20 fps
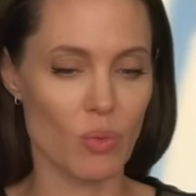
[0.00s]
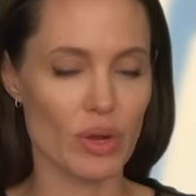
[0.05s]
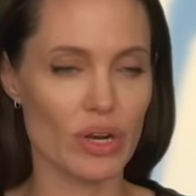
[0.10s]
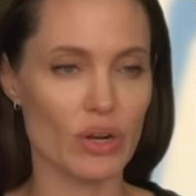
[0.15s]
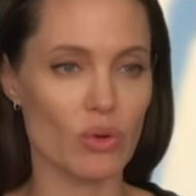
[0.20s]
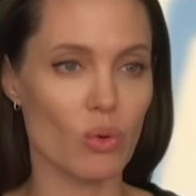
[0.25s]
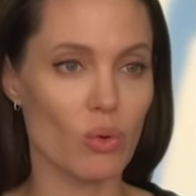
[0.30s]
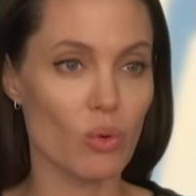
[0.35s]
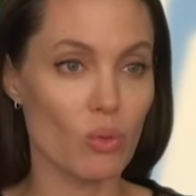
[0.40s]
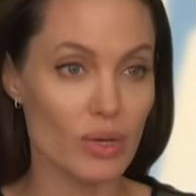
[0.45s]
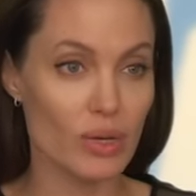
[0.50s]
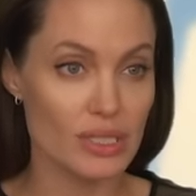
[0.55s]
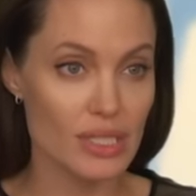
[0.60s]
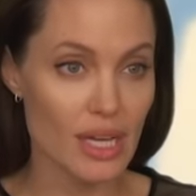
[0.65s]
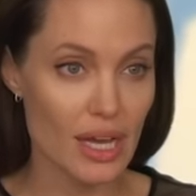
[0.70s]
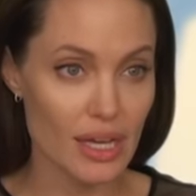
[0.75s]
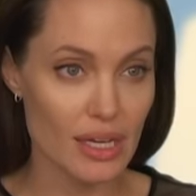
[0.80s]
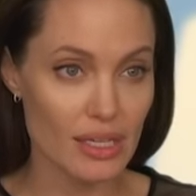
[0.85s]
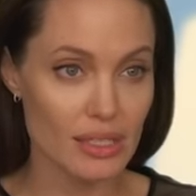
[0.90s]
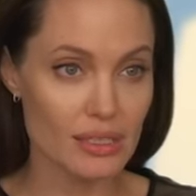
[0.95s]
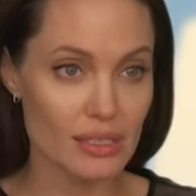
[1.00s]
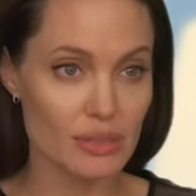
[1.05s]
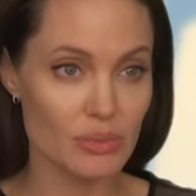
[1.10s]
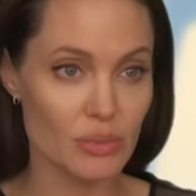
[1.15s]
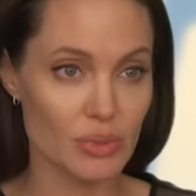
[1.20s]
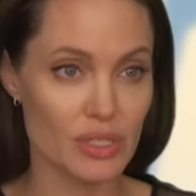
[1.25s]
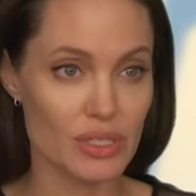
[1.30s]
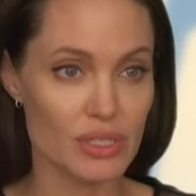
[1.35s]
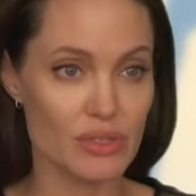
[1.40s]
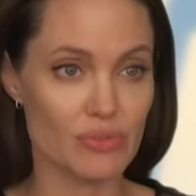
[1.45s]
it always has,
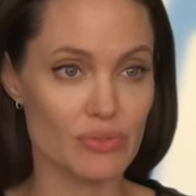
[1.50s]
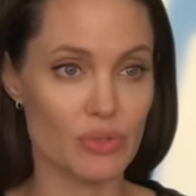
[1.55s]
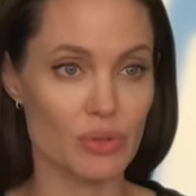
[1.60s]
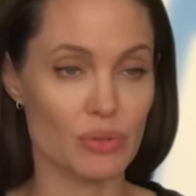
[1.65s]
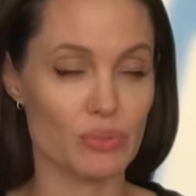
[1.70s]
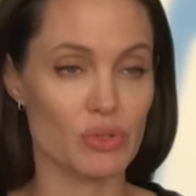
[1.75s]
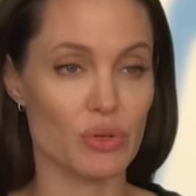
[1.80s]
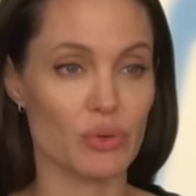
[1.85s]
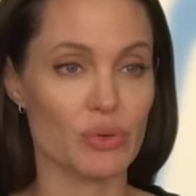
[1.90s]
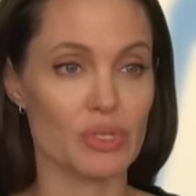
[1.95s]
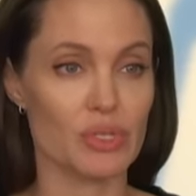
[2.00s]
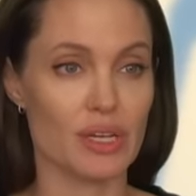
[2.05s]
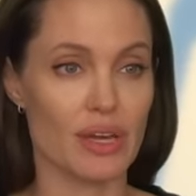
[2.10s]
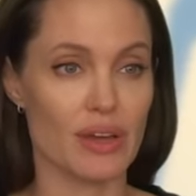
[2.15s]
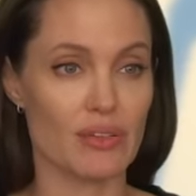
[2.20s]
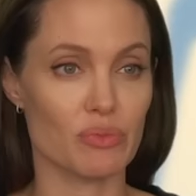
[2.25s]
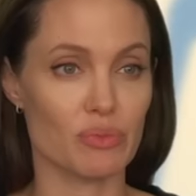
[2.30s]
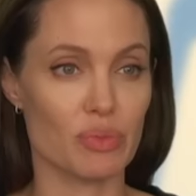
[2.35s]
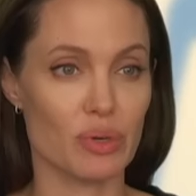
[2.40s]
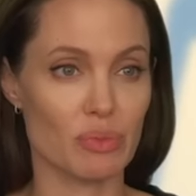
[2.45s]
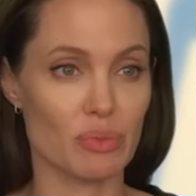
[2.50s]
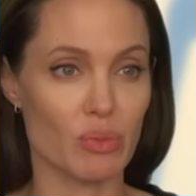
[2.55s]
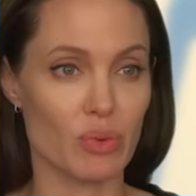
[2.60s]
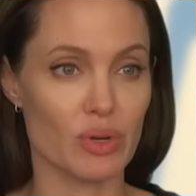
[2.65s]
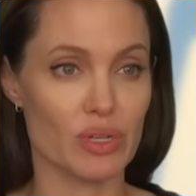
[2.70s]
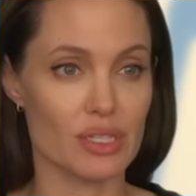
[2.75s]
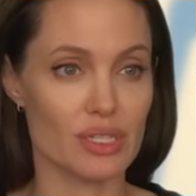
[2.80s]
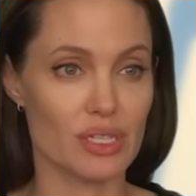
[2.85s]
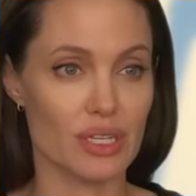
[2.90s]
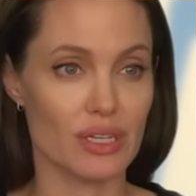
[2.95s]
what these films always have and people
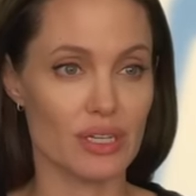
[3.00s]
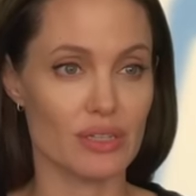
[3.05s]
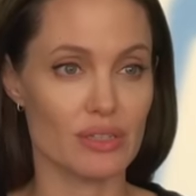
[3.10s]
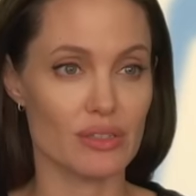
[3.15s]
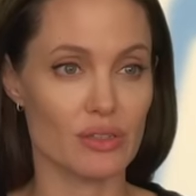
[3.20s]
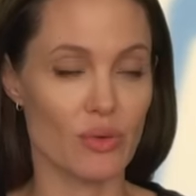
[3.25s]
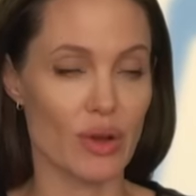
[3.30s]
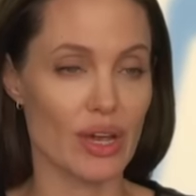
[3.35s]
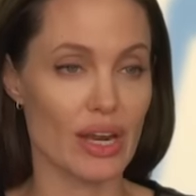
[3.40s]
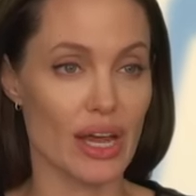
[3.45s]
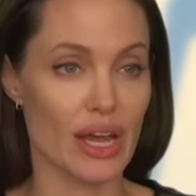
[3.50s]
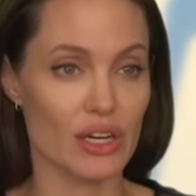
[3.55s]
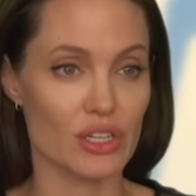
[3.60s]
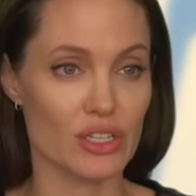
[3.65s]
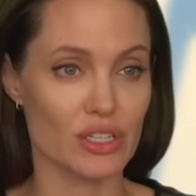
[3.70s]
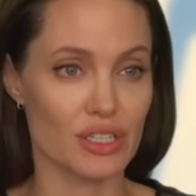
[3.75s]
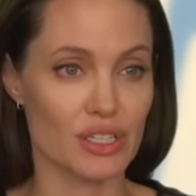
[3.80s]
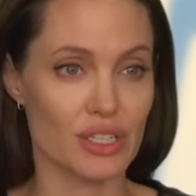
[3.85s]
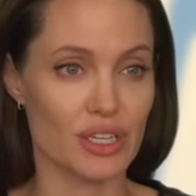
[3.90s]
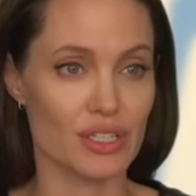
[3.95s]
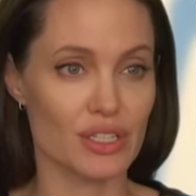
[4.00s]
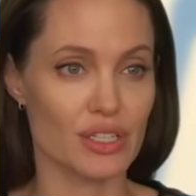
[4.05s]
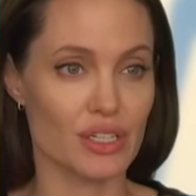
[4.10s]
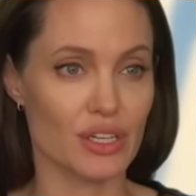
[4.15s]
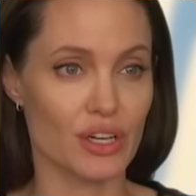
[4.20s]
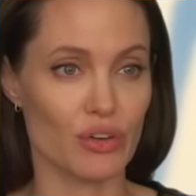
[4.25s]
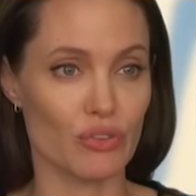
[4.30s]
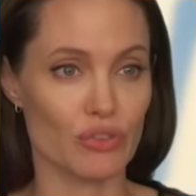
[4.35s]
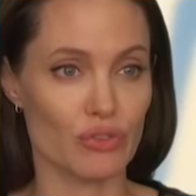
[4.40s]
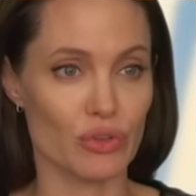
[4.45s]
want to see is great action scenes and
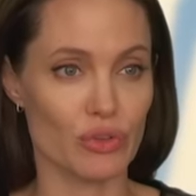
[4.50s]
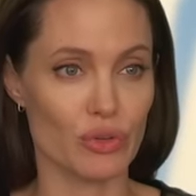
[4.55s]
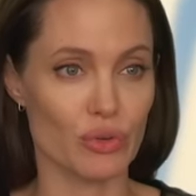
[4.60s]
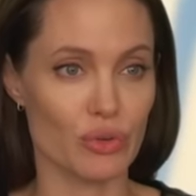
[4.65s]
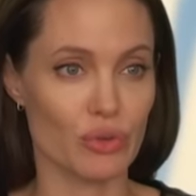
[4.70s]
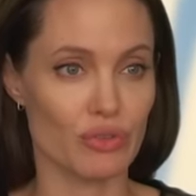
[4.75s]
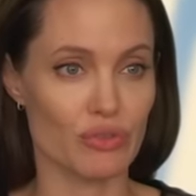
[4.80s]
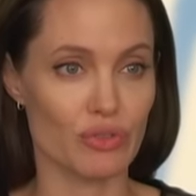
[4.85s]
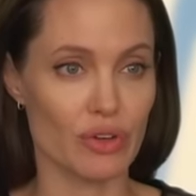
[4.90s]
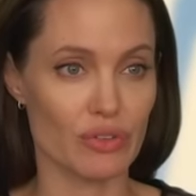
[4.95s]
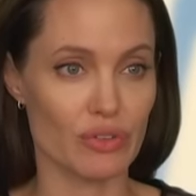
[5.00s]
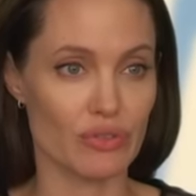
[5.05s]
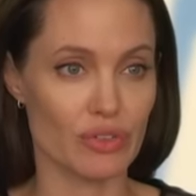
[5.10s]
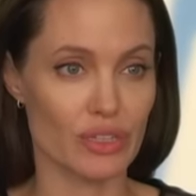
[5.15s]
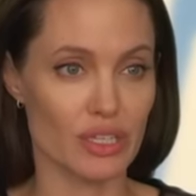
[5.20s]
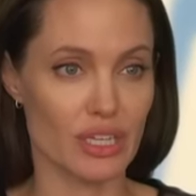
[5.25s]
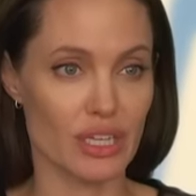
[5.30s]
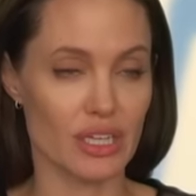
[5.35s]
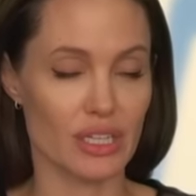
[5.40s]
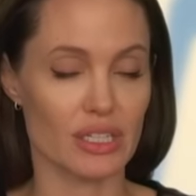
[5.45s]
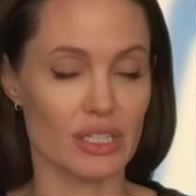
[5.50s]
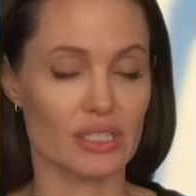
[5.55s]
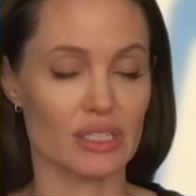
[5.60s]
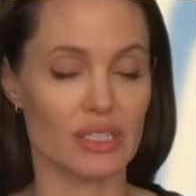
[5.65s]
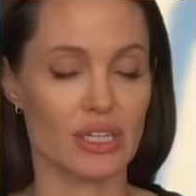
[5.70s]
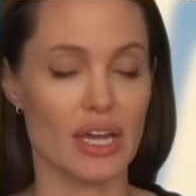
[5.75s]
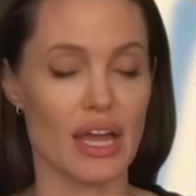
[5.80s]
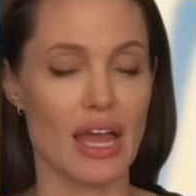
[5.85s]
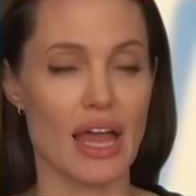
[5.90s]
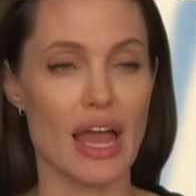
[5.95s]
kung fu and fun for the kids